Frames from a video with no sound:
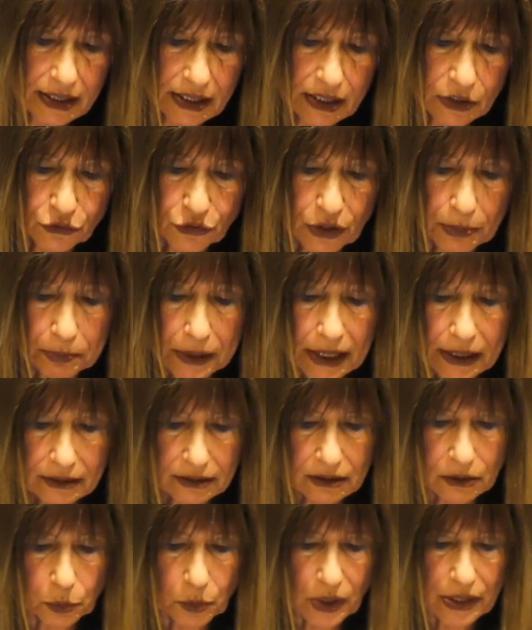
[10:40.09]
is
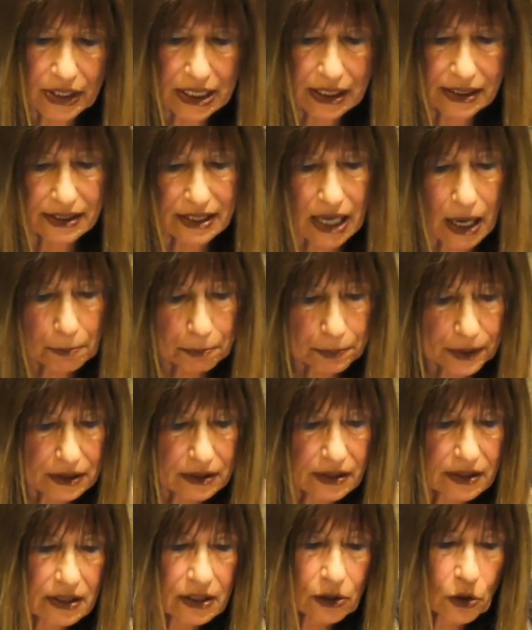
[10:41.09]
replete with
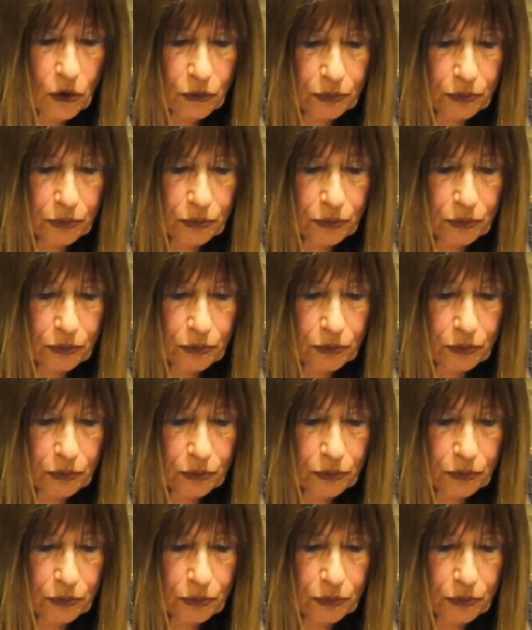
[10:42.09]
examples